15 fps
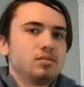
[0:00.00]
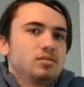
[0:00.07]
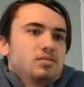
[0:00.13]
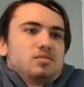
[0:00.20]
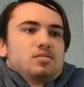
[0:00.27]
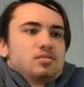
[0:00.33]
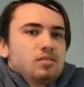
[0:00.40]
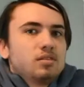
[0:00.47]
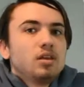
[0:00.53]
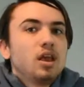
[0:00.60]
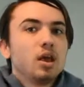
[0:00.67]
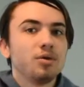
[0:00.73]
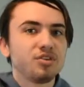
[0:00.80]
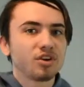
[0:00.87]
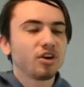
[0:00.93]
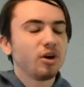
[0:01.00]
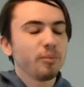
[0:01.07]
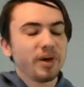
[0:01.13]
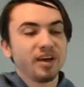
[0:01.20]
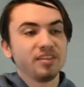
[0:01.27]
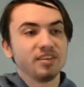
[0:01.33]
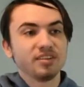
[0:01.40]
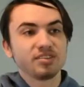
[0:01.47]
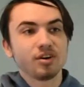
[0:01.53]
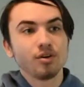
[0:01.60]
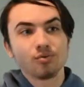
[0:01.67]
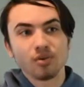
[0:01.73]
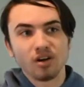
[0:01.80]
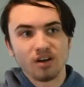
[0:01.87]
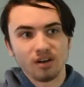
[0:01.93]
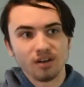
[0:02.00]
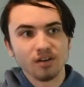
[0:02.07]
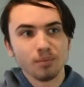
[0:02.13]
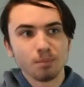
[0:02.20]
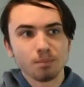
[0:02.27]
I don't know. You're going about this all wrong.